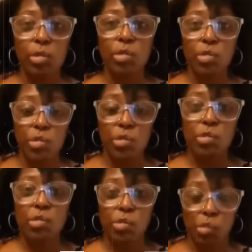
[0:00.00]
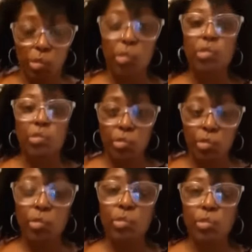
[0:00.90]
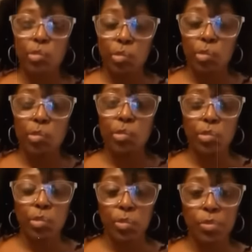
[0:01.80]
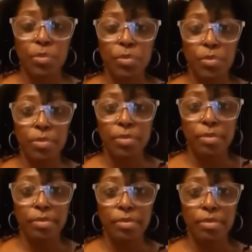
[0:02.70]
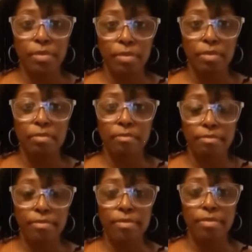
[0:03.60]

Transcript: [no speech]